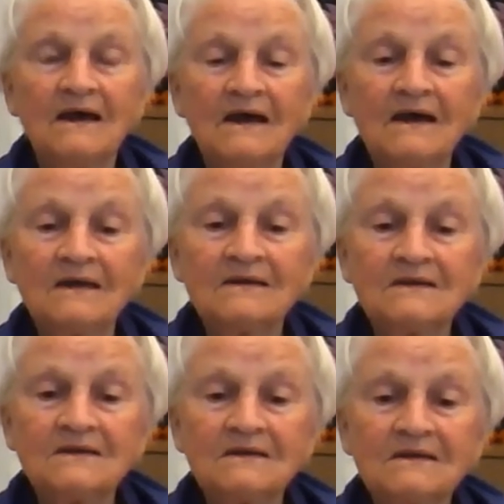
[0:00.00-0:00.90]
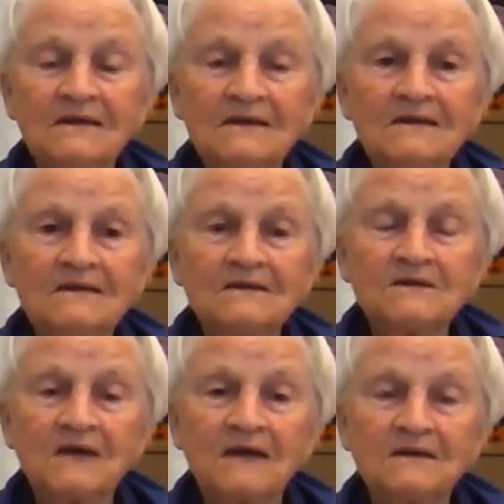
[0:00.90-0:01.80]
and then
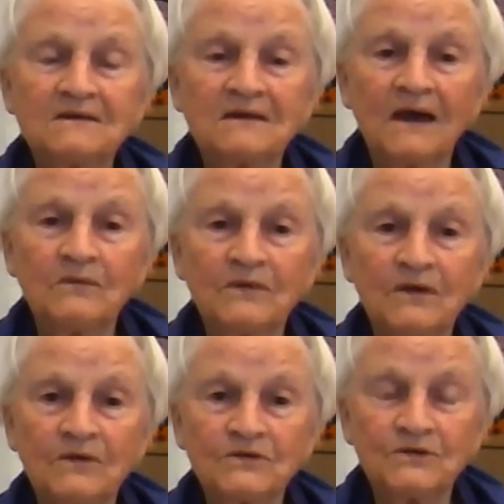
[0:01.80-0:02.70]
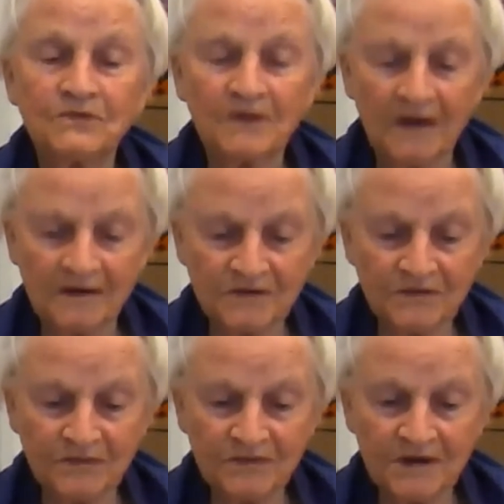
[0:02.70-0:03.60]
decided that I would like
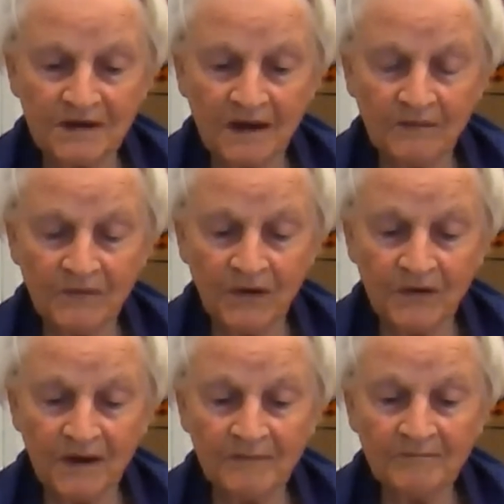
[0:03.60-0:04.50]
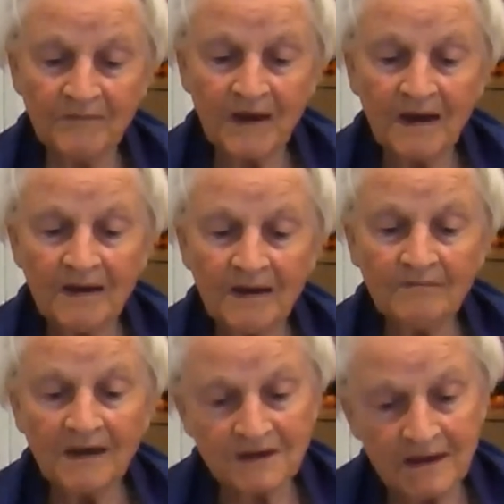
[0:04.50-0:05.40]
to take up yoga.
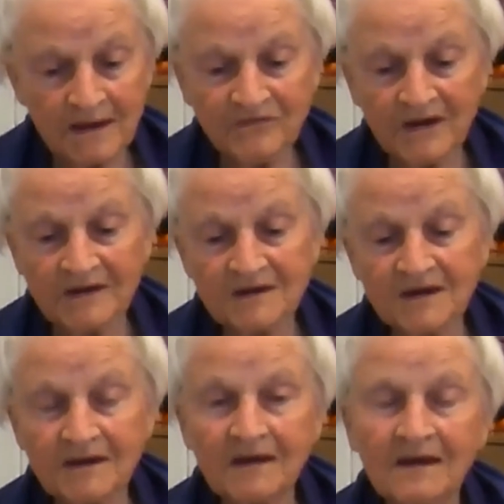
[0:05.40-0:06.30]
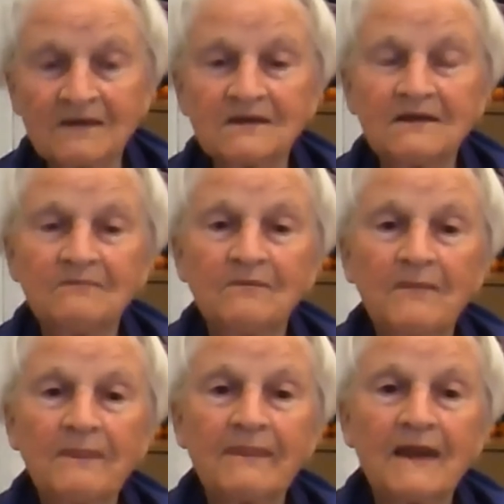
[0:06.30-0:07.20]
My same friend said that
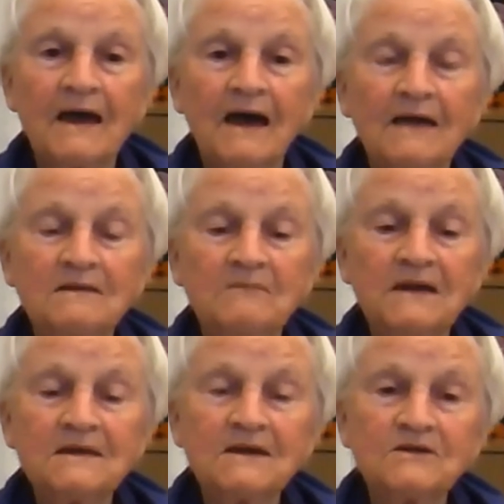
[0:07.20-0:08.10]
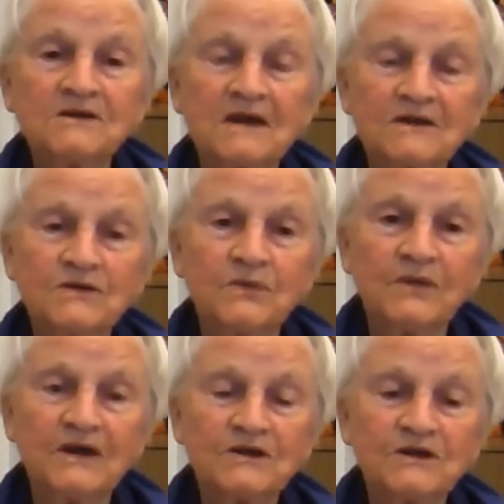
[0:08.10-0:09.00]
at the medical center
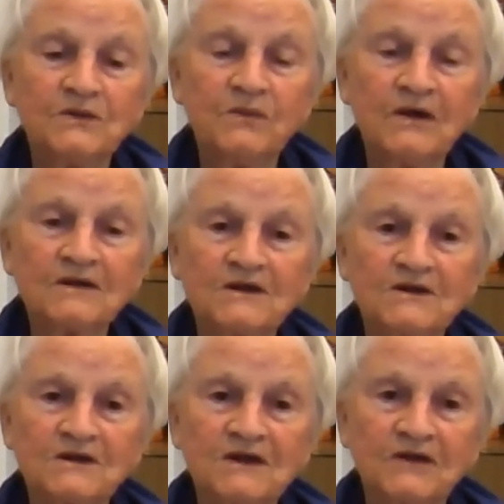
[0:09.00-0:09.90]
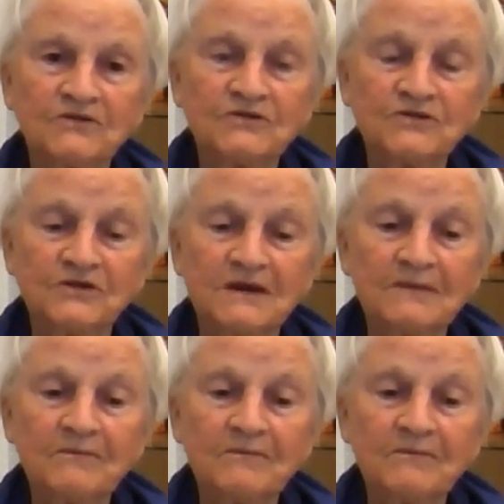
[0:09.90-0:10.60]
where she worked as a secretary,